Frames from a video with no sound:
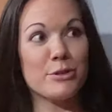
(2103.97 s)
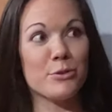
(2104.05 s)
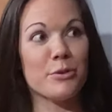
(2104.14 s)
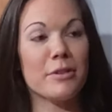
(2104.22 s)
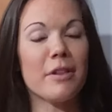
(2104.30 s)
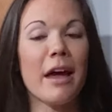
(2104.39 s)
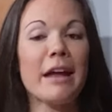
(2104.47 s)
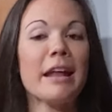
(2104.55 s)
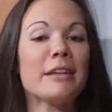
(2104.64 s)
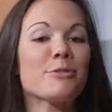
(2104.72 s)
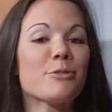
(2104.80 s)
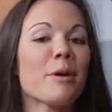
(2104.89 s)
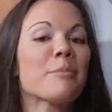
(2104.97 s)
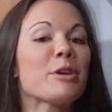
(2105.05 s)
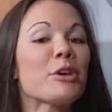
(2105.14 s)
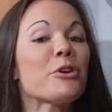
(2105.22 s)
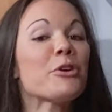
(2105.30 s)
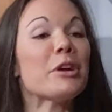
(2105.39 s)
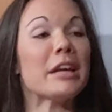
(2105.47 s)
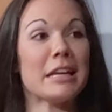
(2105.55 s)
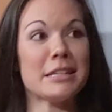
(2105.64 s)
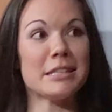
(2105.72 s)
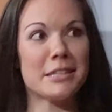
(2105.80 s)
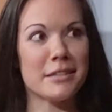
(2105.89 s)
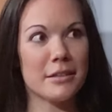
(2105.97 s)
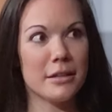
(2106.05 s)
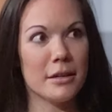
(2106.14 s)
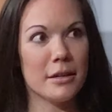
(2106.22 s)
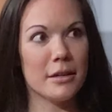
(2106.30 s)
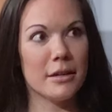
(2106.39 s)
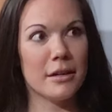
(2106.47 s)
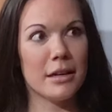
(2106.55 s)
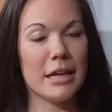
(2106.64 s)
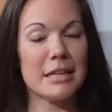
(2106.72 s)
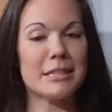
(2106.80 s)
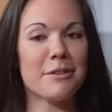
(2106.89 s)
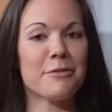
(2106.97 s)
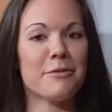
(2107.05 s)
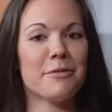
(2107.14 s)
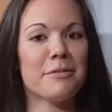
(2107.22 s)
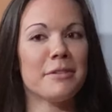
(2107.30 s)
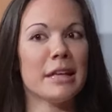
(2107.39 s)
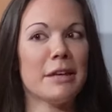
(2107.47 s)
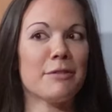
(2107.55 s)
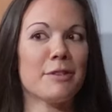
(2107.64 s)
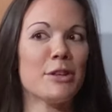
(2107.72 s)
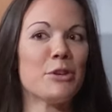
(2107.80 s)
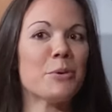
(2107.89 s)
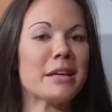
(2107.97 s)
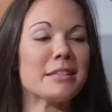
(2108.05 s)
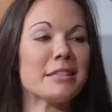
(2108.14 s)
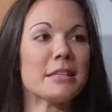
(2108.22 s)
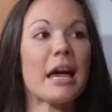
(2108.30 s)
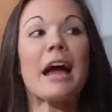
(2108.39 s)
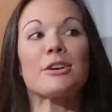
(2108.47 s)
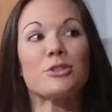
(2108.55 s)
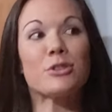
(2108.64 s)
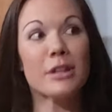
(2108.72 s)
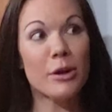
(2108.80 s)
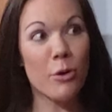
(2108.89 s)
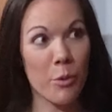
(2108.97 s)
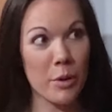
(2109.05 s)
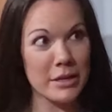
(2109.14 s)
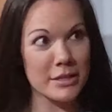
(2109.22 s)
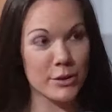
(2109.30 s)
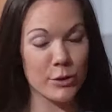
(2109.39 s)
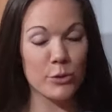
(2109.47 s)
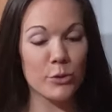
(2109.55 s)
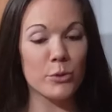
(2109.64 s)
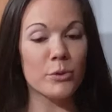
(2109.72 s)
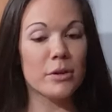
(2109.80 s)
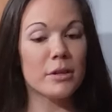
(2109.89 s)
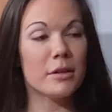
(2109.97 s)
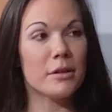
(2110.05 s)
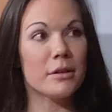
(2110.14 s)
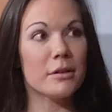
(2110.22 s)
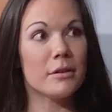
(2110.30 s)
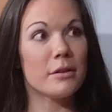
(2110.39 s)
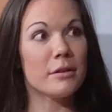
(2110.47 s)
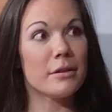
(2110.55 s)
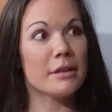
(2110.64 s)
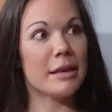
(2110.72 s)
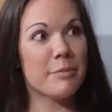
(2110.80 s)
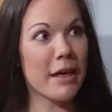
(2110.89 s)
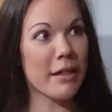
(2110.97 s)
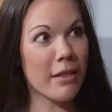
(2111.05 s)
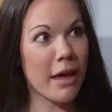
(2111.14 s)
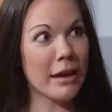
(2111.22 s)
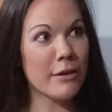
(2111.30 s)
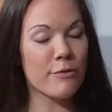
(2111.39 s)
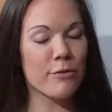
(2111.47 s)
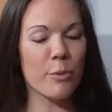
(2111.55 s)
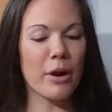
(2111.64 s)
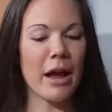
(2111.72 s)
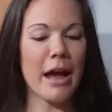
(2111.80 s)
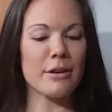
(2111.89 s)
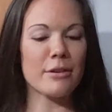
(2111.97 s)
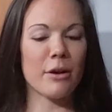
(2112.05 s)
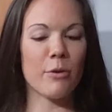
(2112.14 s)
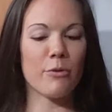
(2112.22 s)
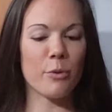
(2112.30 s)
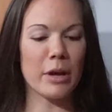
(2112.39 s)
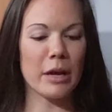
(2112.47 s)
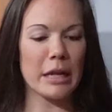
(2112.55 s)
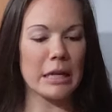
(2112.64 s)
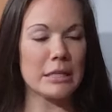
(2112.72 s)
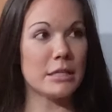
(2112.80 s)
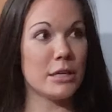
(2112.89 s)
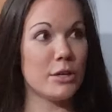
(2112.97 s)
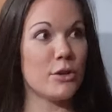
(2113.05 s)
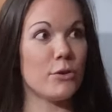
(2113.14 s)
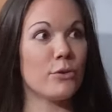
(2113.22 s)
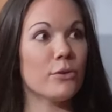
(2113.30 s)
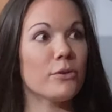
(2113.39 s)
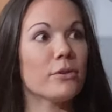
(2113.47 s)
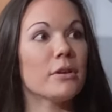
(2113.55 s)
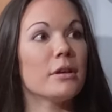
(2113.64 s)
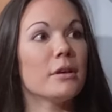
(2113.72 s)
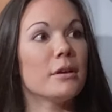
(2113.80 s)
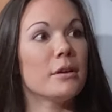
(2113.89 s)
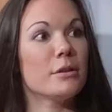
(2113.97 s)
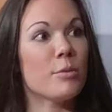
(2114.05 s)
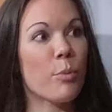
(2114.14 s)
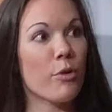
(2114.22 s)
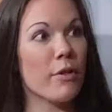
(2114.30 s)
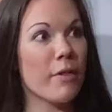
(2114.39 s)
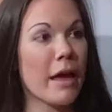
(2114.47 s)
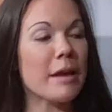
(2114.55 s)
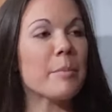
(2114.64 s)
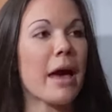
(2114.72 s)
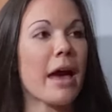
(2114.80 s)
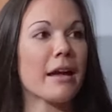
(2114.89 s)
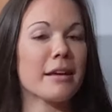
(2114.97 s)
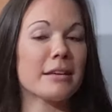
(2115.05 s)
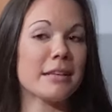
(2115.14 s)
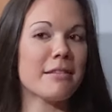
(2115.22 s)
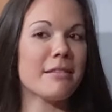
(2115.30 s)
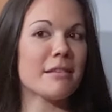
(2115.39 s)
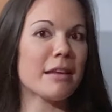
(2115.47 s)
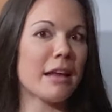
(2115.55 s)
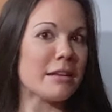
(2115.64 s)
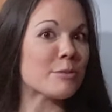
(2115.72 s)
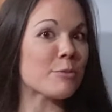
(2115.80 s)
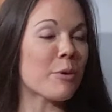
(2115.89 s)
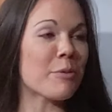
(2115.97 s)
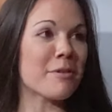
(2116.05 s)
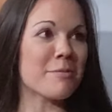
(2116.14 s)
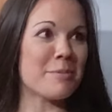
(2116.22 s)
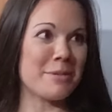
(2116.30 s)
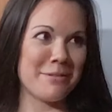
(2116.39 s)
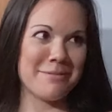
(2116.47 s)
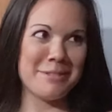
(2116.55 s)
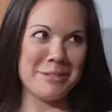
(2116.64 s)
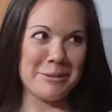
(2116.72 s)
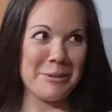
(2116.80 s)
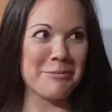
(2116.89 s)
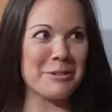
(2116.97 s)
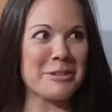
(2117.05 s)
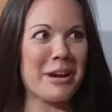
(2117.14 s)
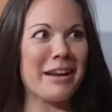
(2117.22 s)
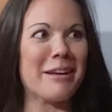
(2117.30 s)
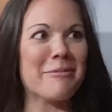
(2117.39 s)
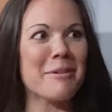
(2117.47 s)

drew the line. And so I'm curious is if the U.S. is actually going to keep that line, or if we're going to continue to pull the line back, because I think that is what we've been doing for China.